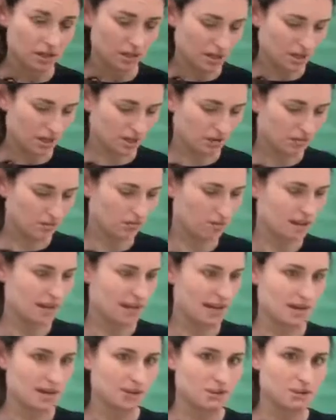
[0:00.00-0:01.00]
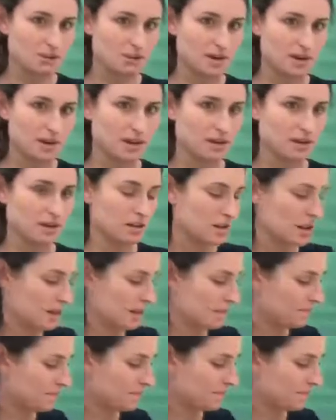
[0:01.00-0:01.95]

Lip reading: and red crayon.